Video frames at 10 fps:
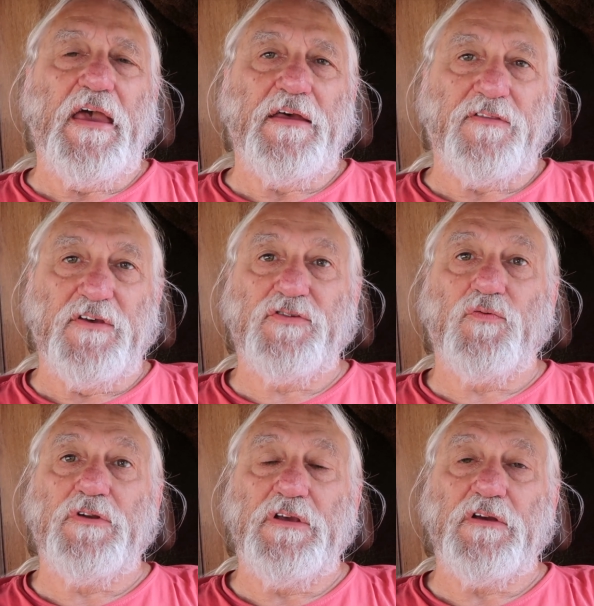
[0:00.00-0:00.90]
And
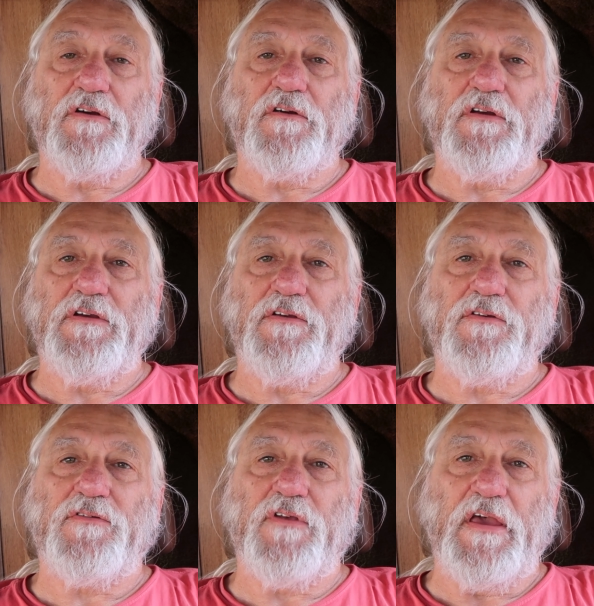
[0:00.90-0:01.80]
this one here
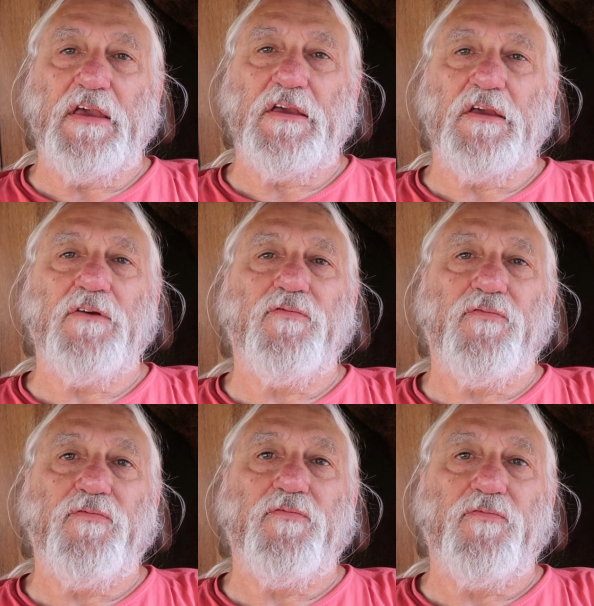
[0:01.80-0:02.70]
is
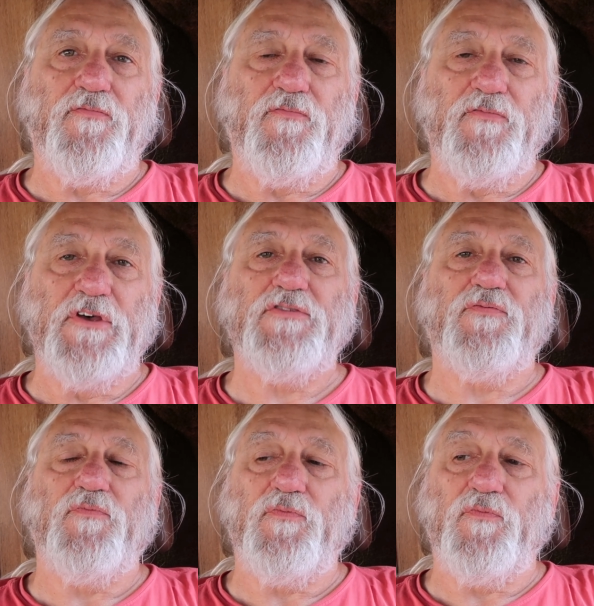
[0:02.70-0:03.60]

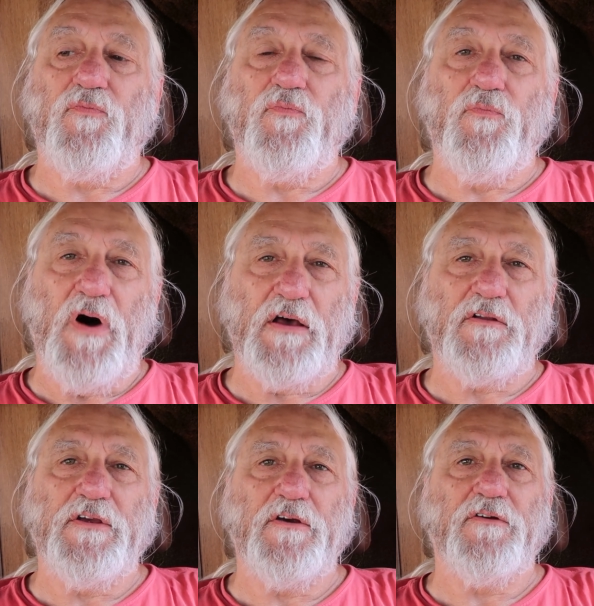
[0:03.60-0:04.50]
this
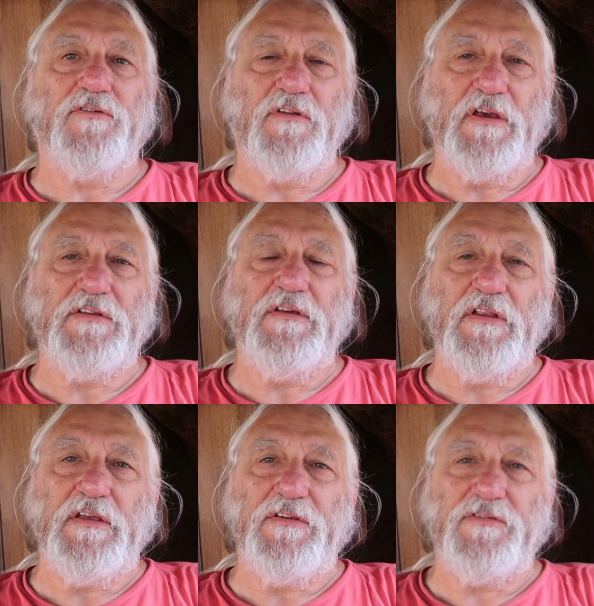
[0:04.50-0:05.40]
model here is a
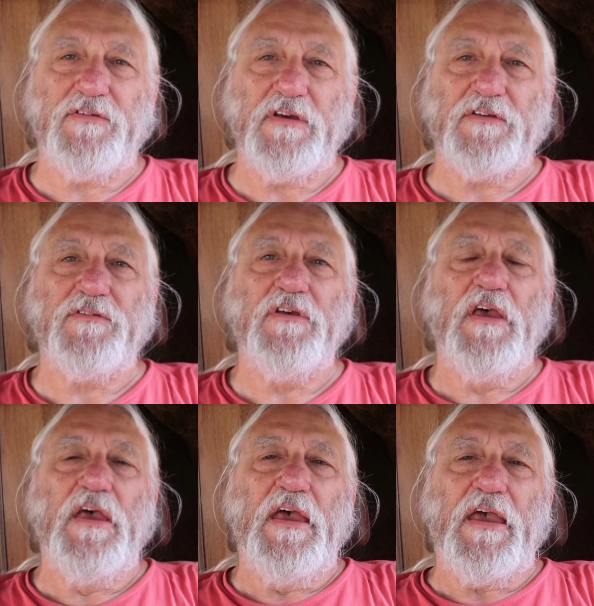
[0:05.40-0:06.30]
1986,
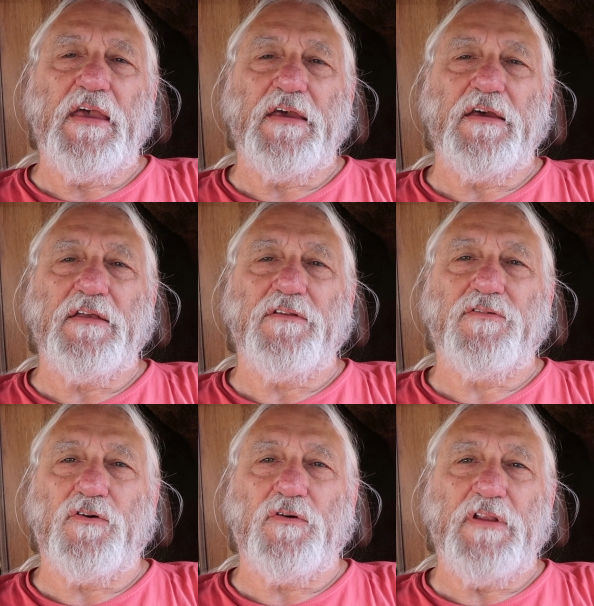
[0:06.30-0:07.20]
and
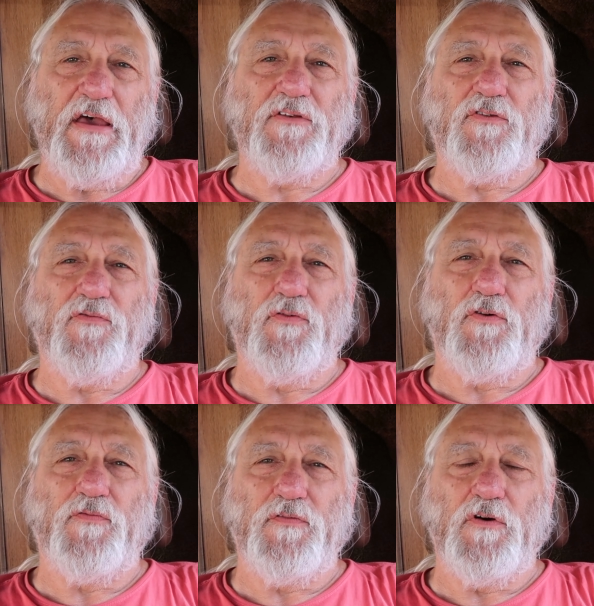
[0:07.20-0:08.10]
so it has the
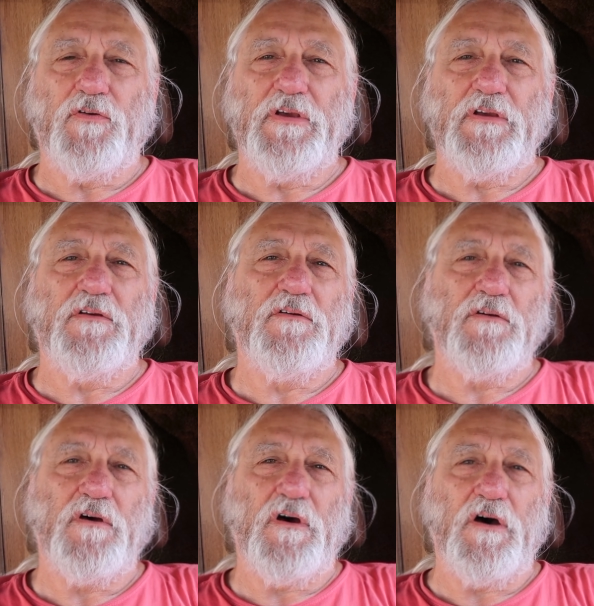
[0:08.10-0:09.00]
full floating
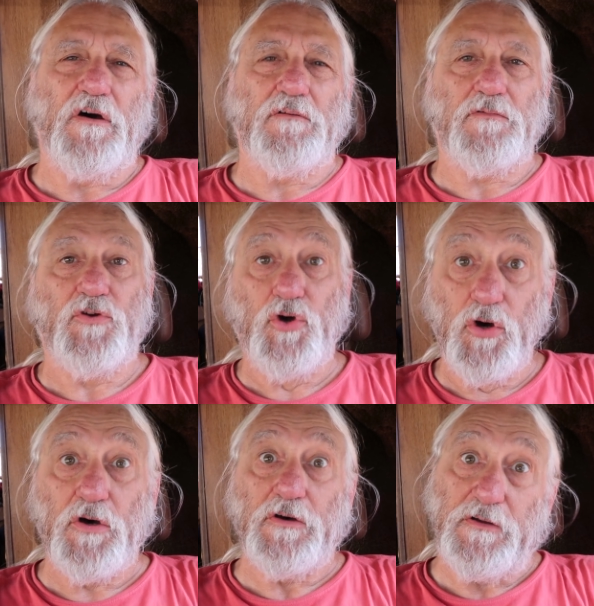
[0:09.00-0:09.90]

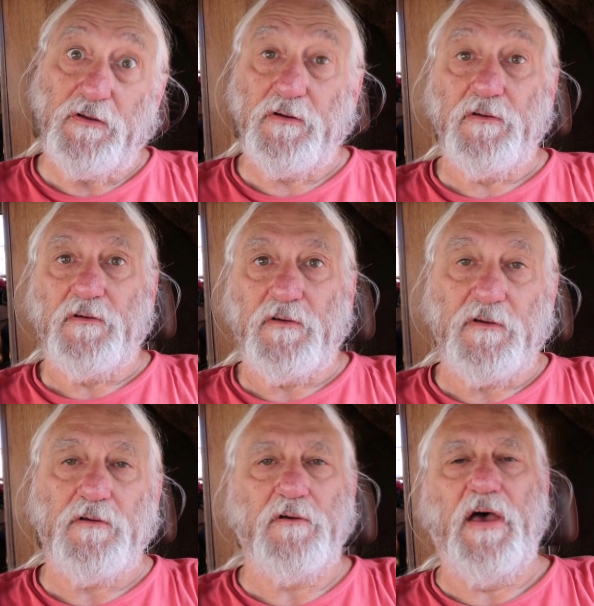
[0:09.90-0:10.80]
good
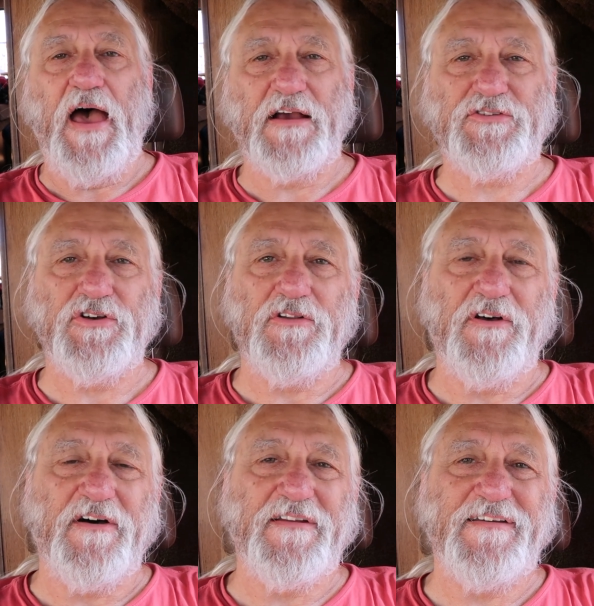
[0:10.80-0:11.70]

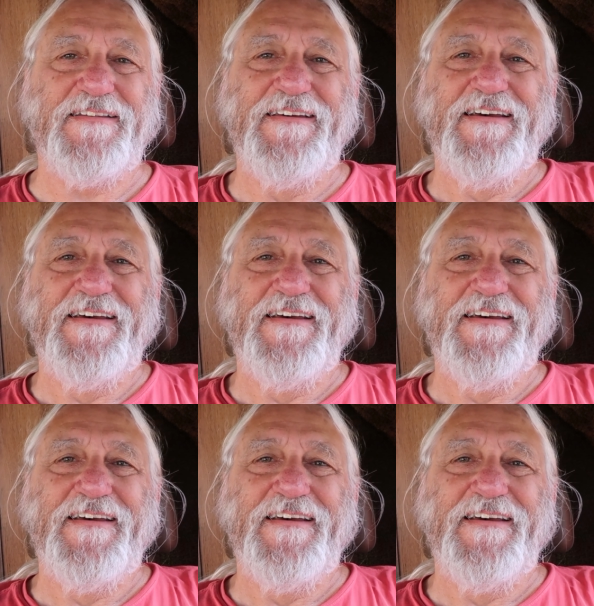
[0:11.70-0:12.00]
axle on it.